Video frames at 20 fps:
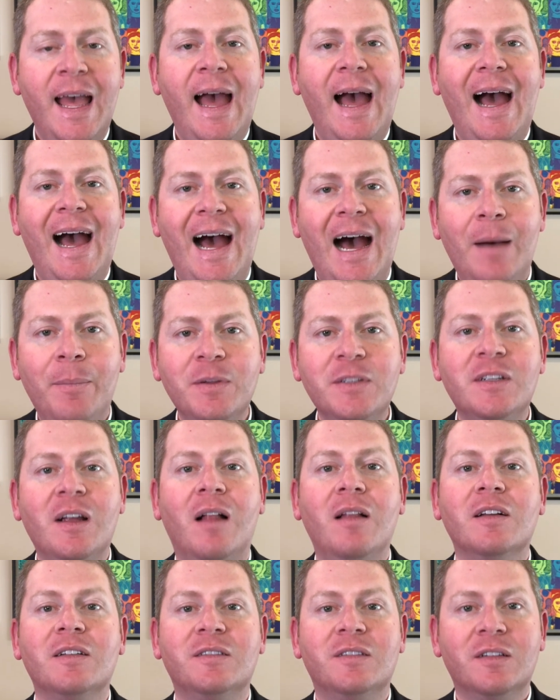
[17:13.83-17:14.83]

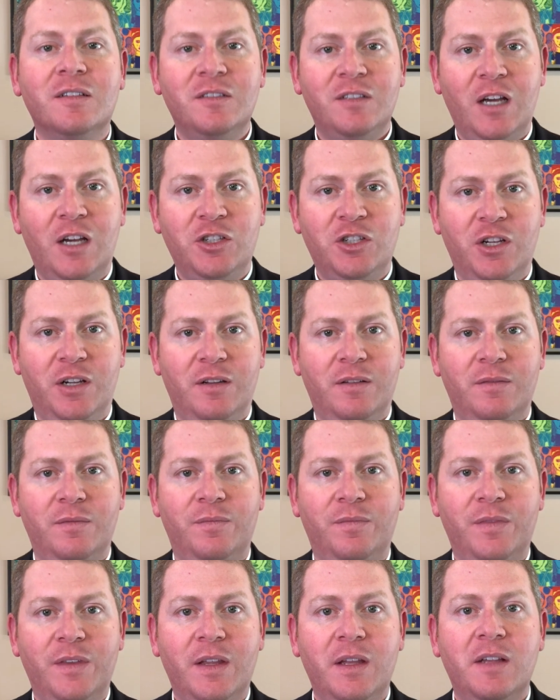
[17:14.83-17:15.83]
Apostolic succession
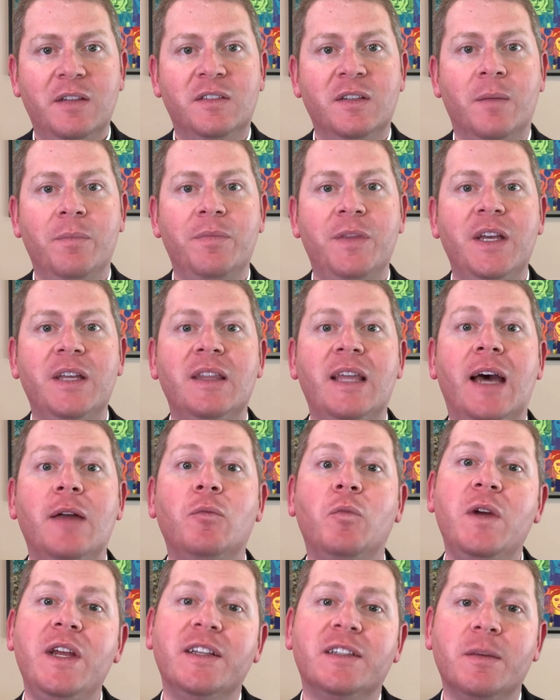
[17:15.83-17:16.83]
is something that
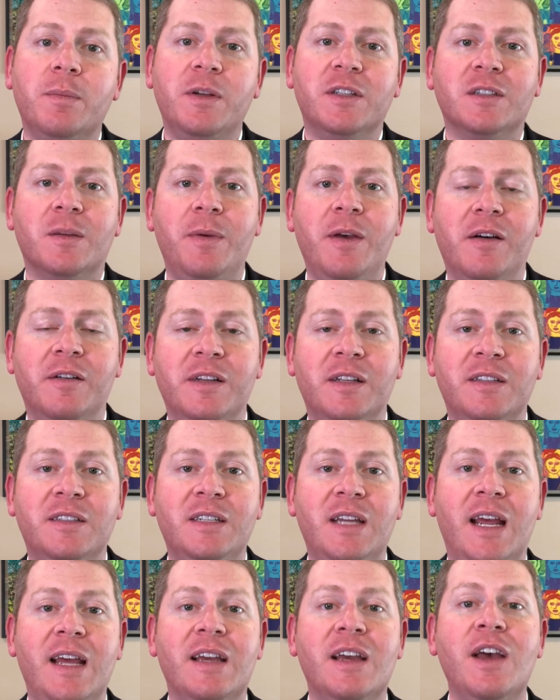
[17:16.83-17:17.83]
we as Episcopalians
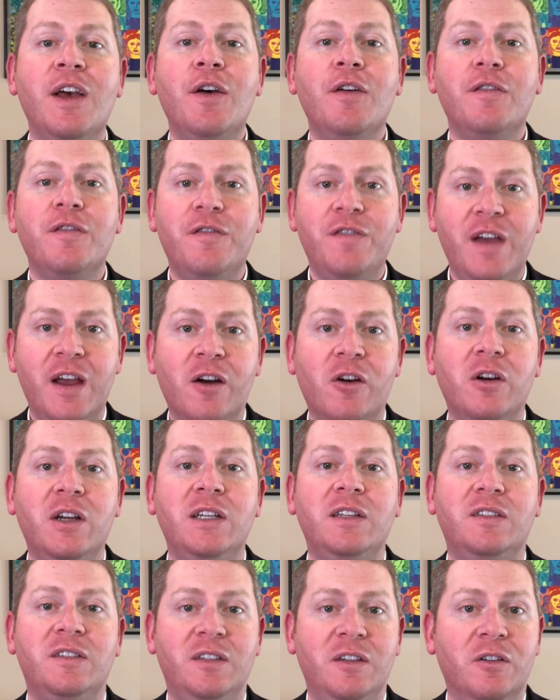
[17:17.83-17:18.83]
take very
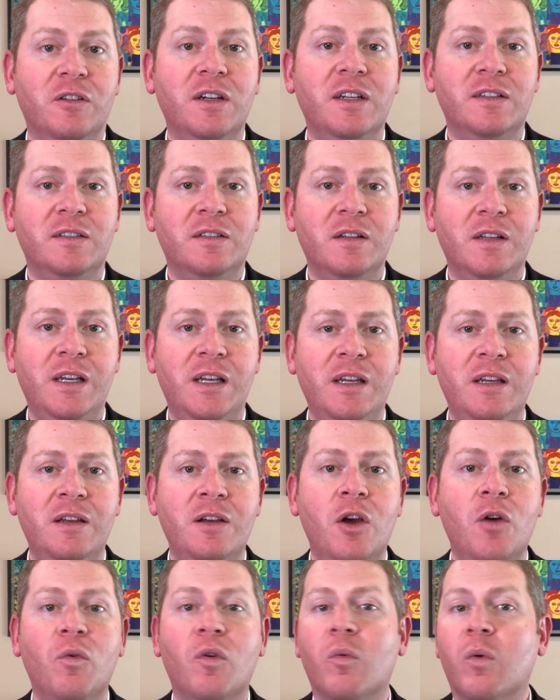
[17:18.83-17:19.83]
seriously.
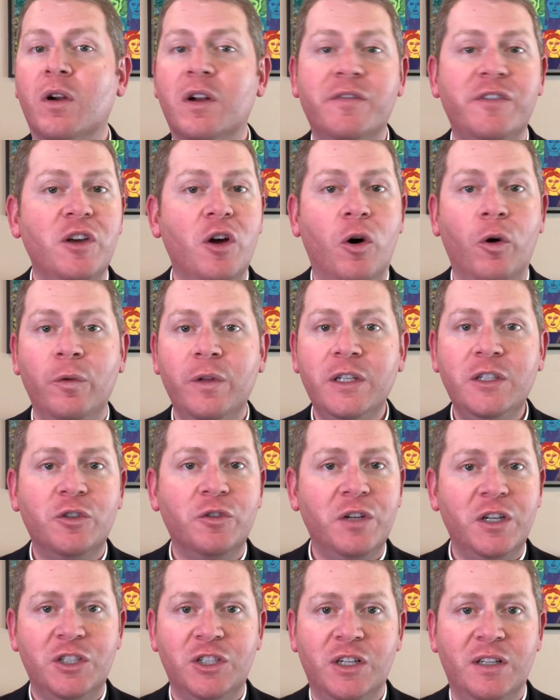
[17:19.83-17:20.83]
We're one of the only
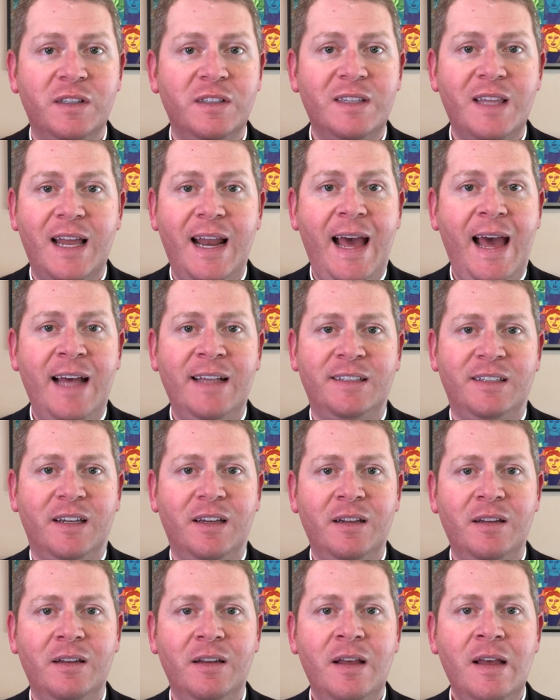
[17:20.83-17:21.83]
traditions that has
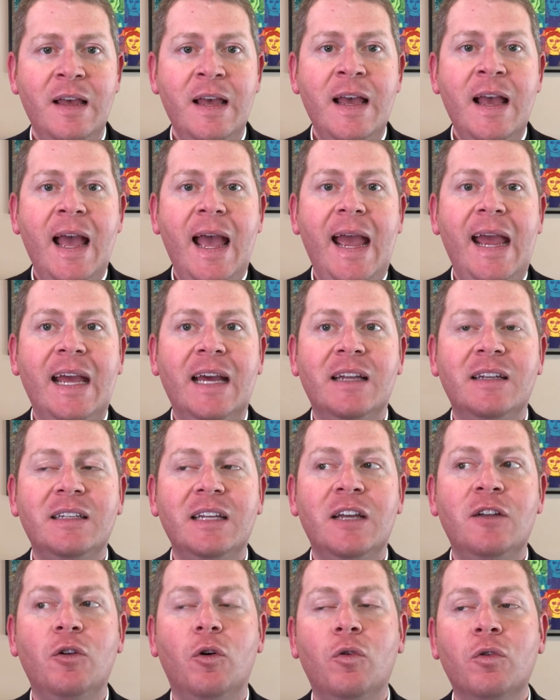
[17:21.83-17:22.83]
it. And
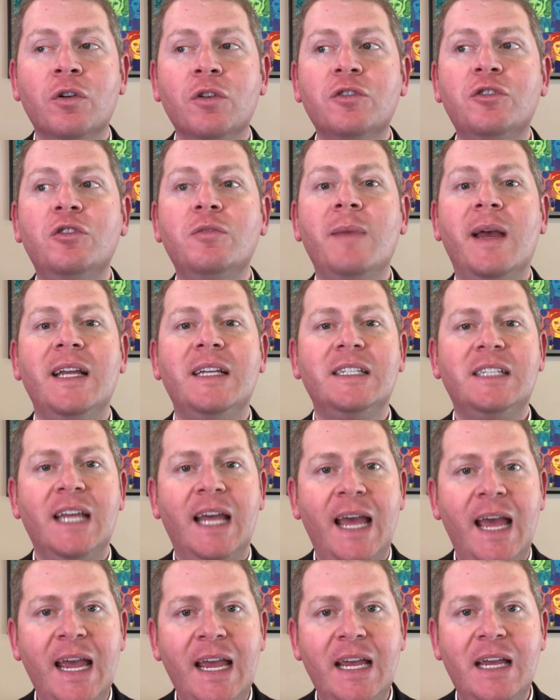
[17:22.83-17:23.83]
in order to
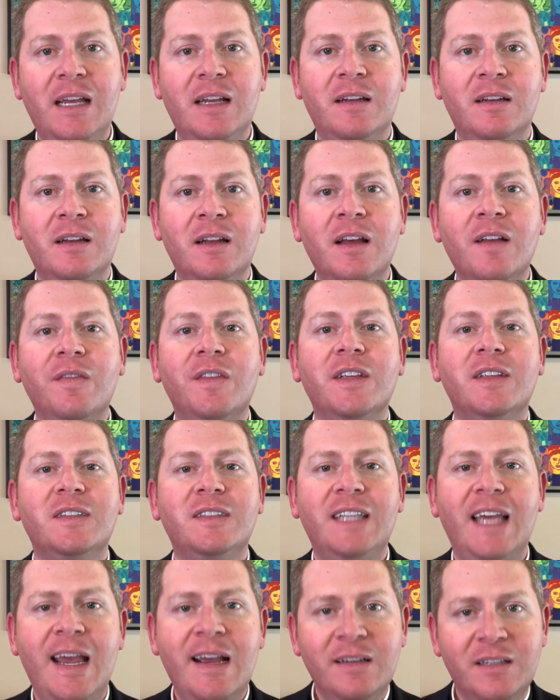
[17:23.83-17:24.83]
maintain the
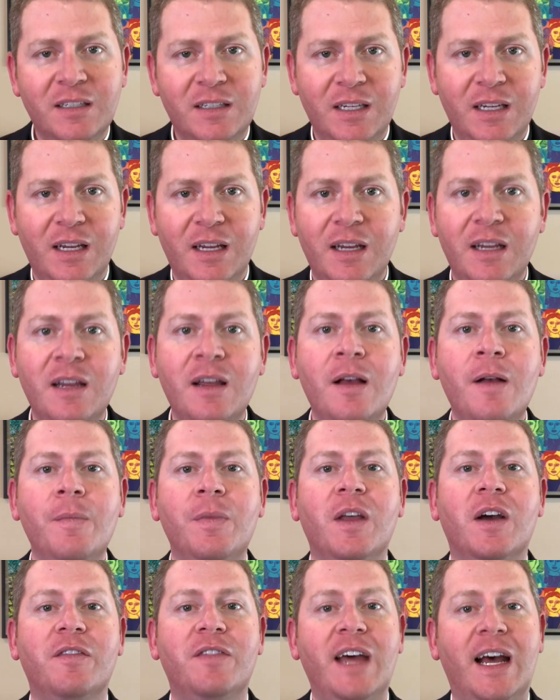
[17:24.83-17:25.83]
sanctity
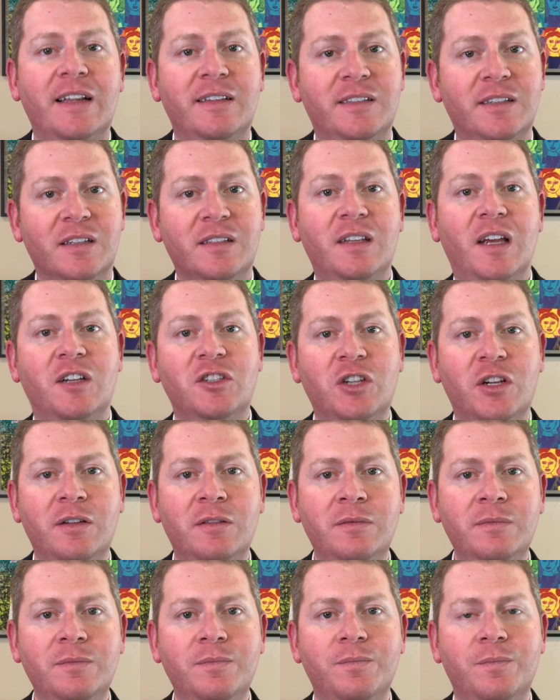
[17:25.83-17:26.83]
of that succession,